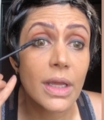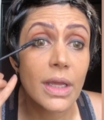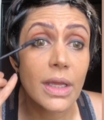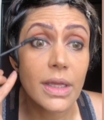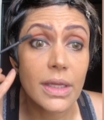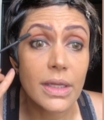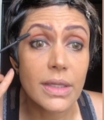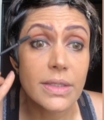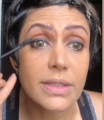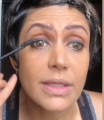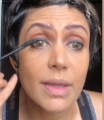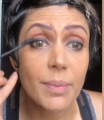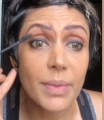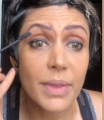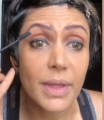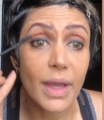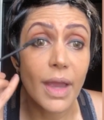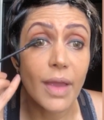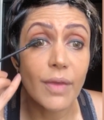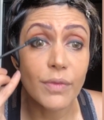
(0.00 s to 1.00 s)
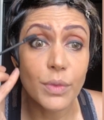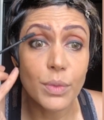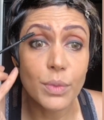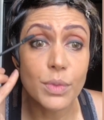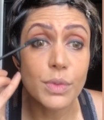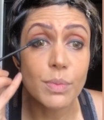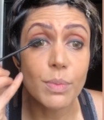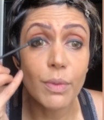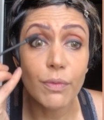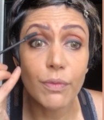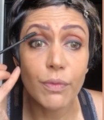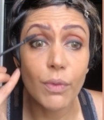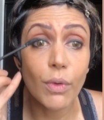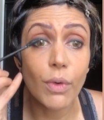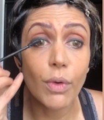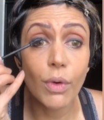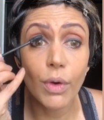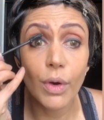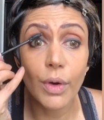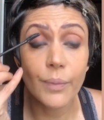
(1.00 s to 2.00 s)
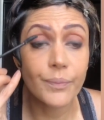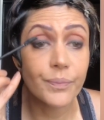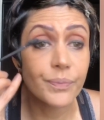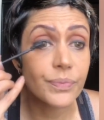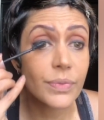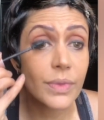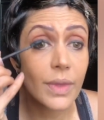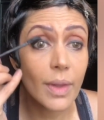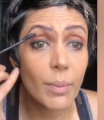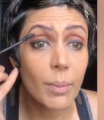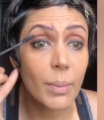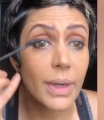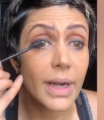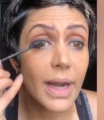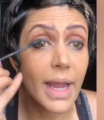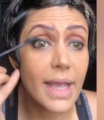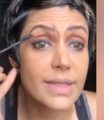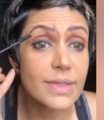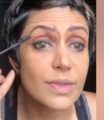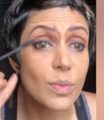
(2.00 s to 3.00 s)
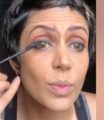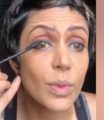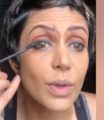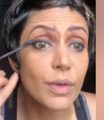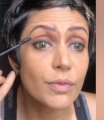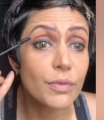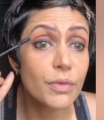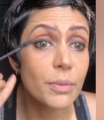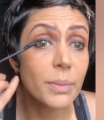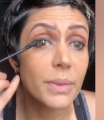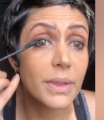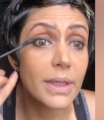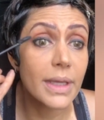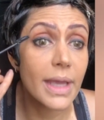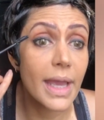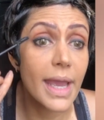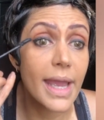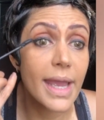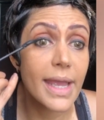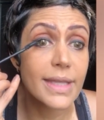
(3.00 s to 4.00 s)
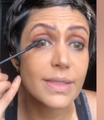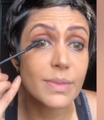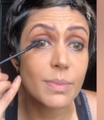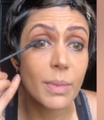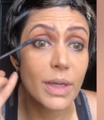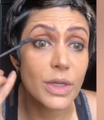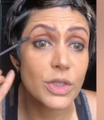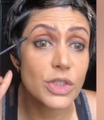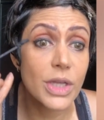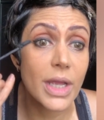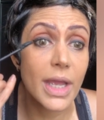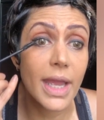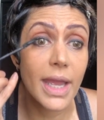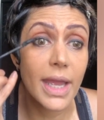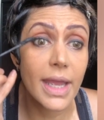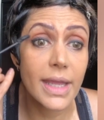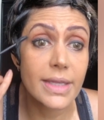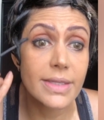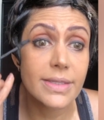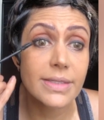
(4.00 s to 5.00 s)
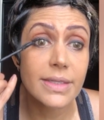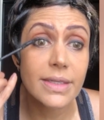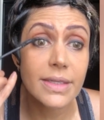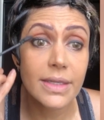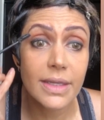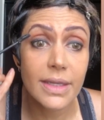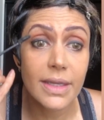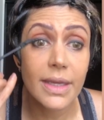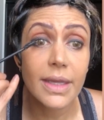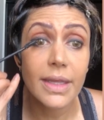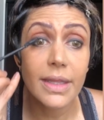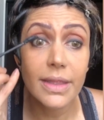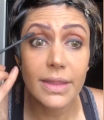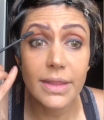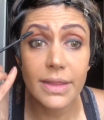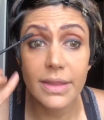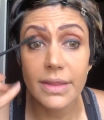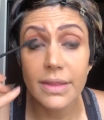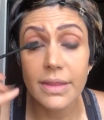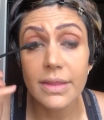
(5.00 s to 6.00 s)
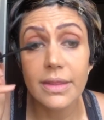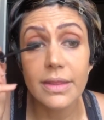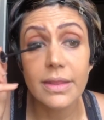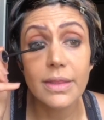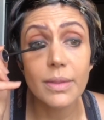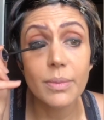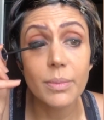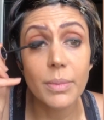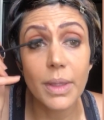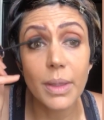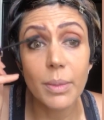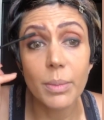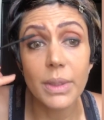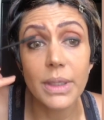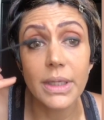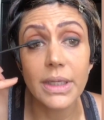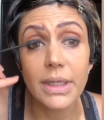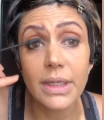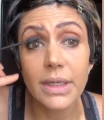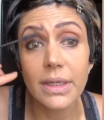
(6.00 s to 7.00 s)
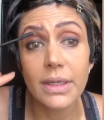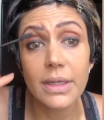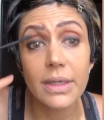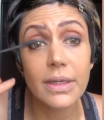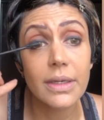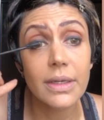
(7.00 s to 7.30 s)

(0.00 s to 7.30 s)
is something I've used before, but it hasn't worked for me as much as the Maybelline